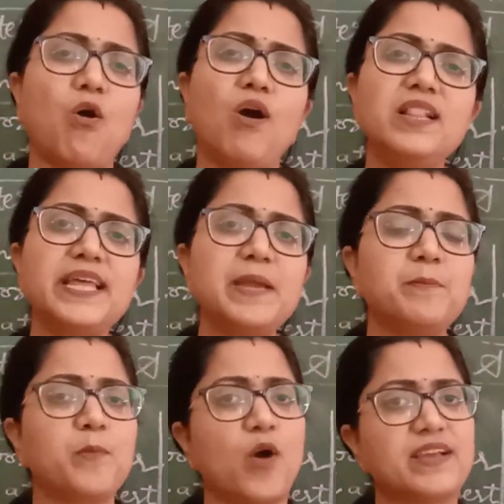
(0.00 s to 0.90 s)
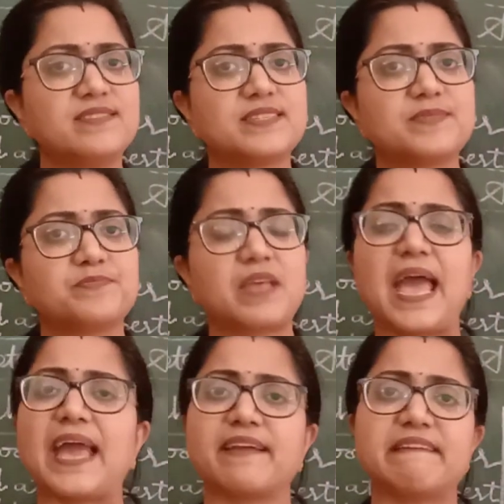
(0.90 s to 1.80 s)
All the employees
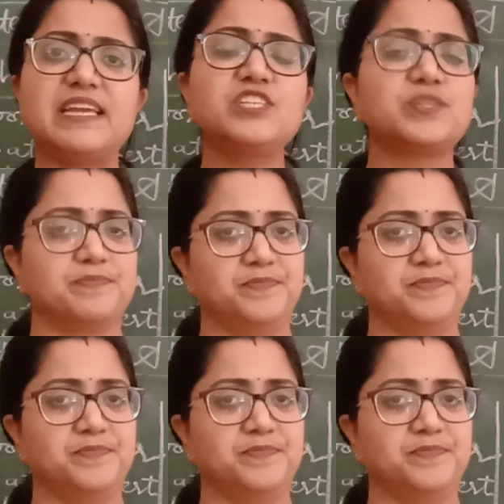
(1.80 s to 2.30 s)
agreed.